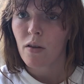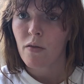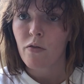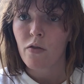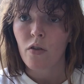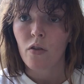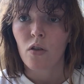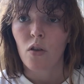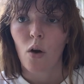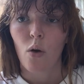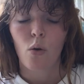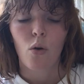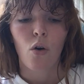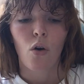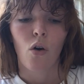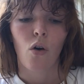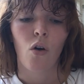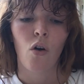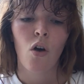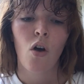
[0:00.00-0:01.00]
of the
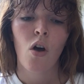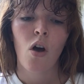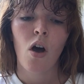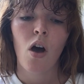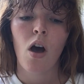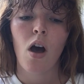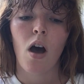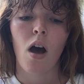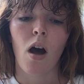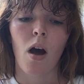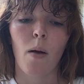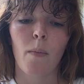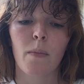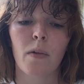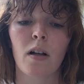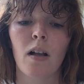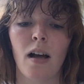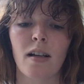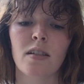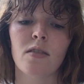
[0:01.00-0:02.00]
local
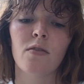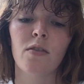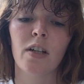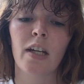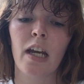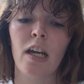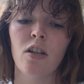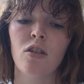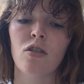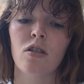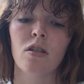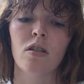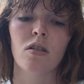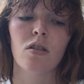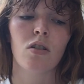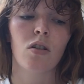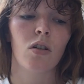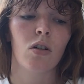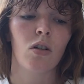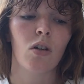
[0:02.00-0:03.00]

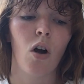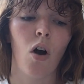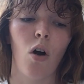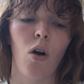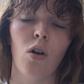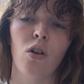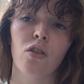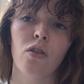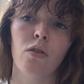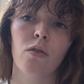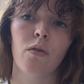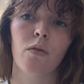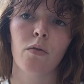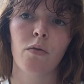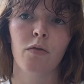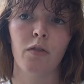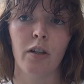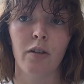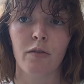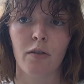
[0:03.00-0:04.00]
classifications, called
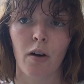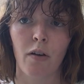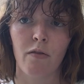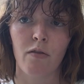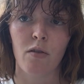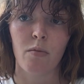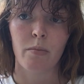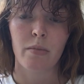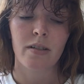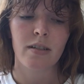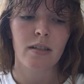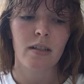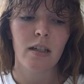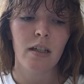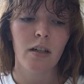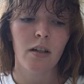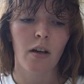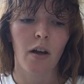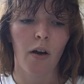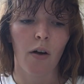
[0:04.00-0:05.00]
fever of the
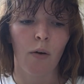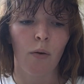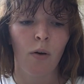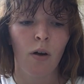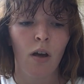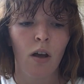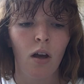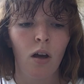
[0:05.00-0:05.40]
mosquito,